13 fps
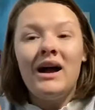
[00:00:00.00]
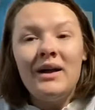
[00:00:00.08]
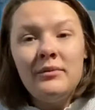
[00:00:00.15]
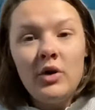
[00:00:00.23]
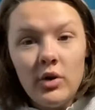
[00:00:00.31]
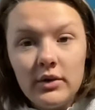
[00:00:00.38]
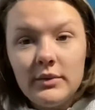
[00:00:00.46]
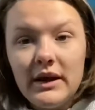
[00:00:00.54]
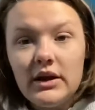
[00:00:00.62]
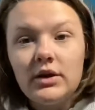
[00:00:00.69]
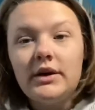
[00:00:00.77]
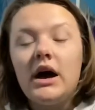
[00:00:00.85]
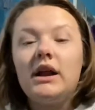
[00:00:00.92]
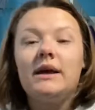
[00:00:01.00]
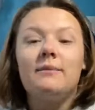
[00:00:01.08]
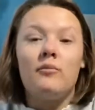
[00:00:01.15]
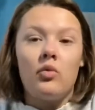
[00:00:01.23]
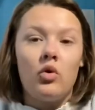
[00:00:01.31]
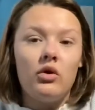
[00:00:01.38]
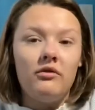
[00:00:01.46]
going randonauting
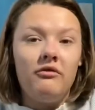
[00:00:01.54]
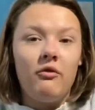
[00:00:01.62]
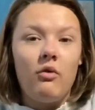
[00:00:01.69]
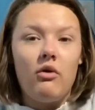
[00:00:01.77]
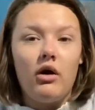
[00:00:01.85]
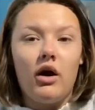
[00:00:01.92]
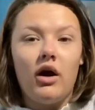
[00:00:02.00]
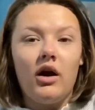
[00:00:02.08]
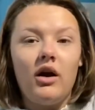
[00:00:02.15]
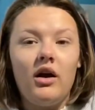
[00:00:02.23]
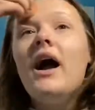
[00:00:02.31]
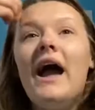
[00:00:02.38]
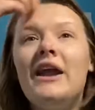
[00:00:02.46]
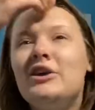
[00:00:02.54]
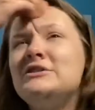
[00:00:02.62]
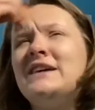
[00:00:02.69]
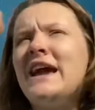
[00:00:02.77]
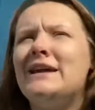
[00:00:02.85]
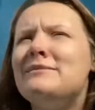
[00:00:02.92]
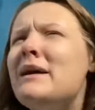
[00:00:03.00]
more for
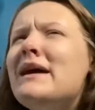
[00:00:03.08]
entertainment.